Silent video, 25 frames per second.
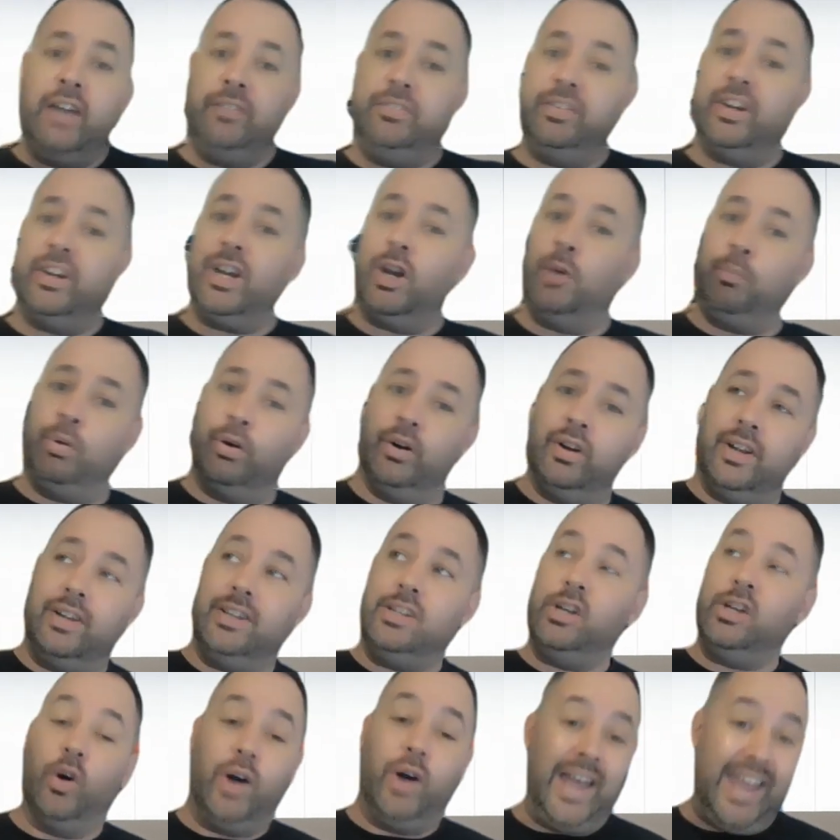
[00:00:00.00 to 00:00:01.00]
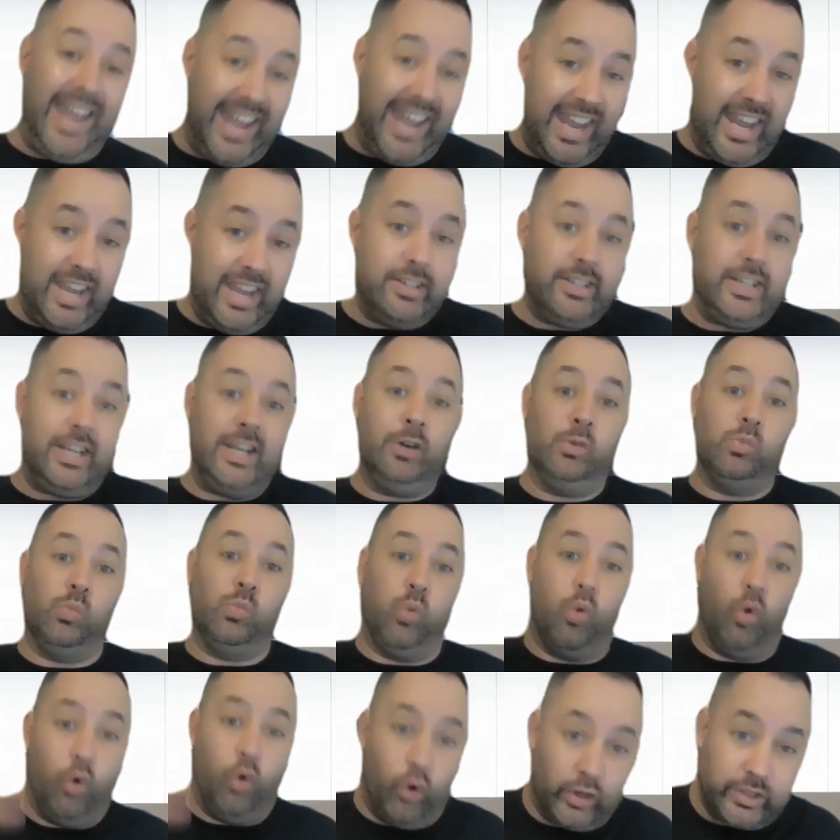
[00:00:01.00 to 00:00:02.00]
if you're going to put your hand in
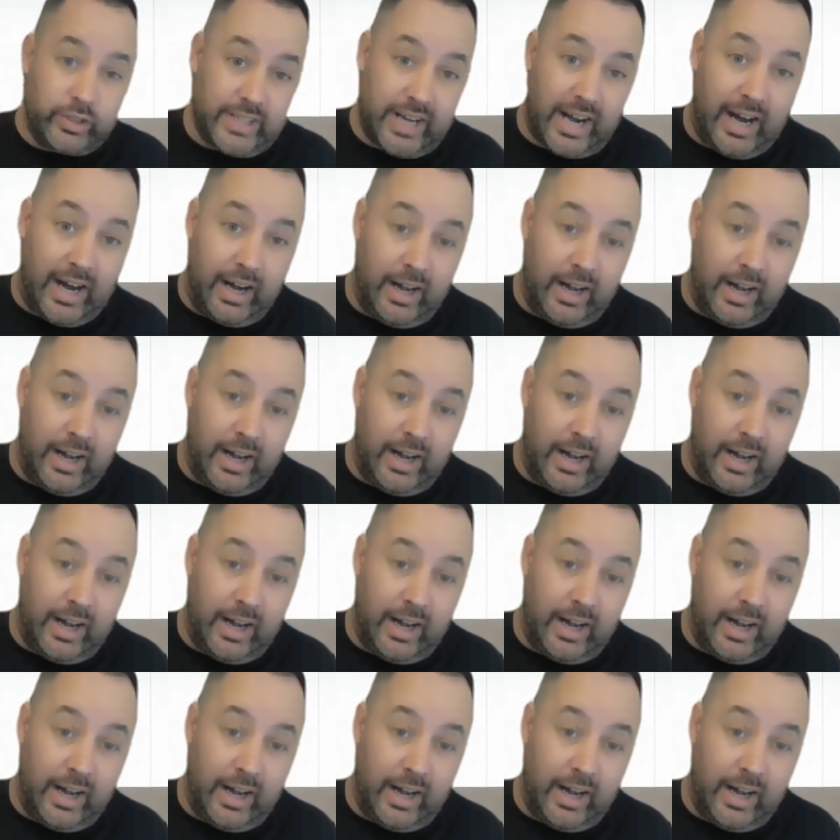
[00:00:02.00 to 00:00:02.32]
water,